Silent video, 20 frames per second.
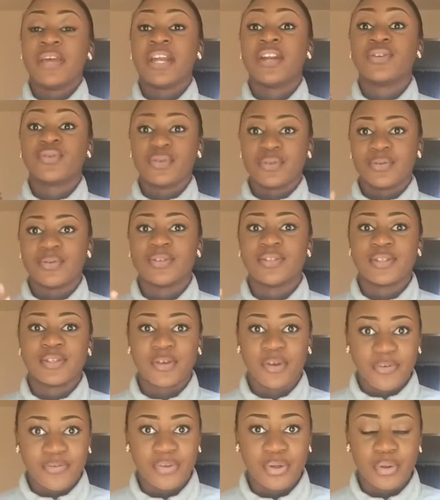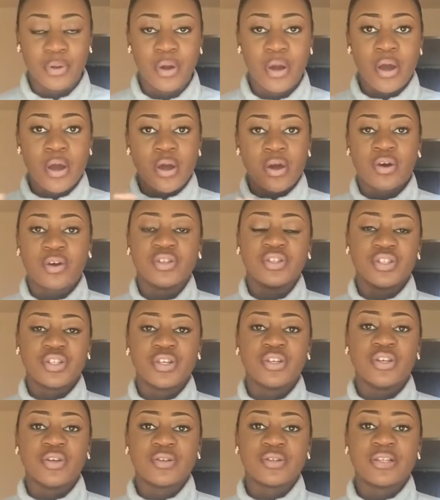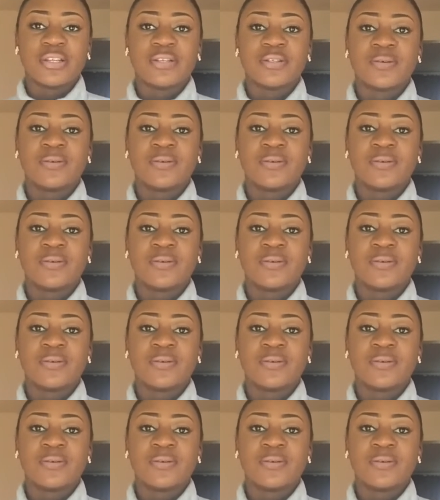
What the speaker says: you. I just want to serve you continuously.